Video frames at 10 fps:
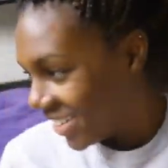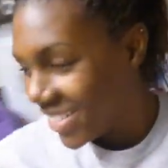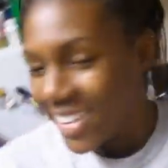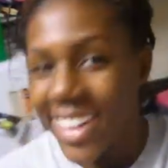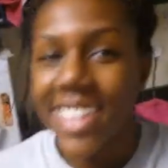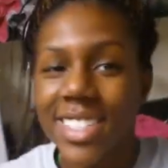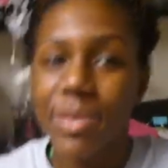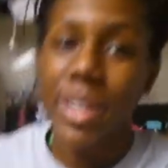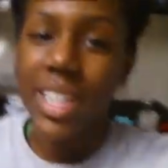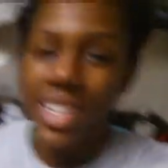don't know how to
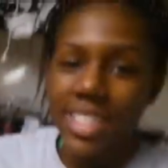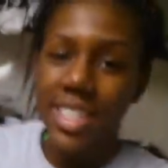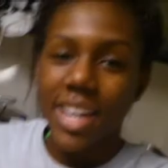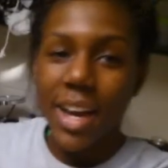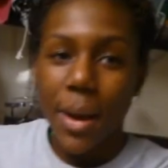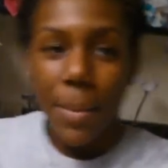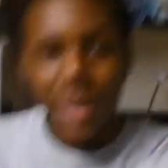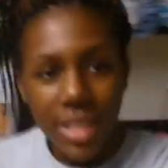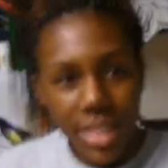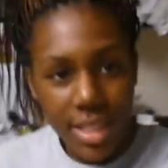explain it,
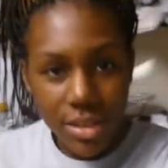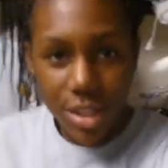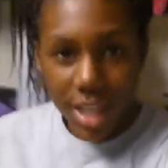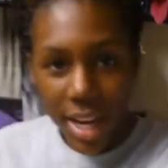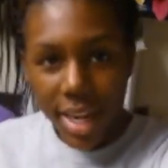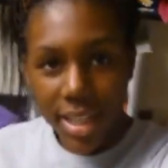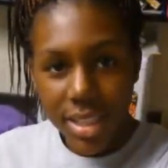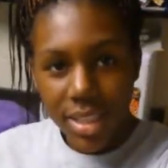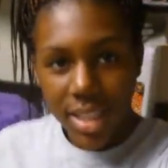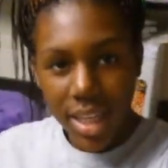but that's how she
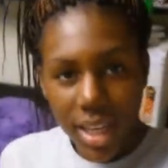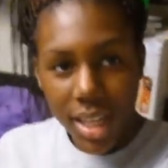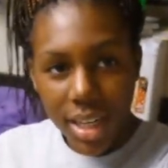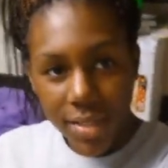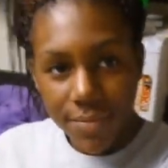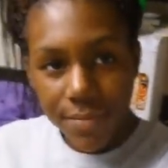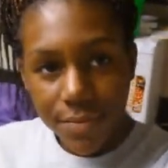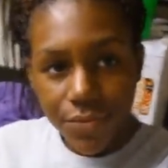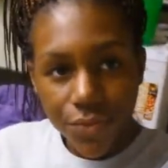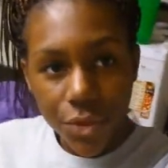acts, and
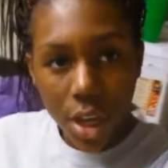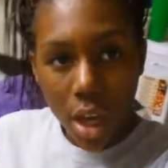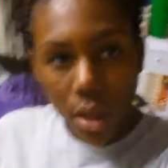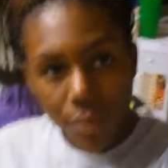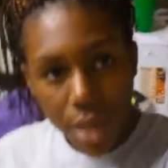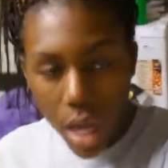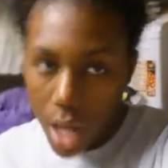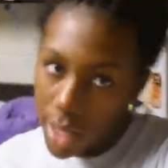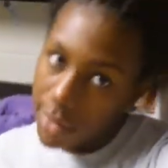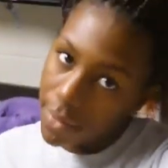yeah,
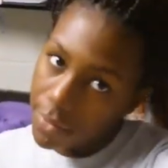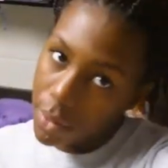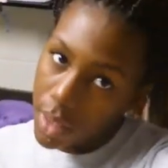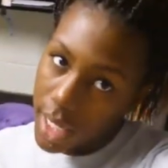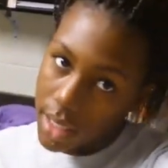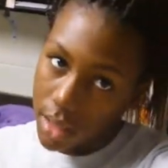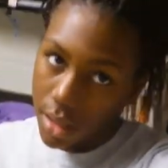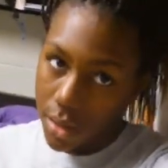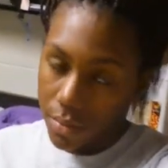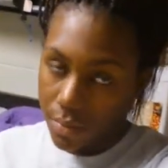I only have a few lines
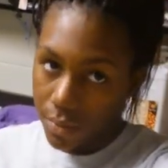though,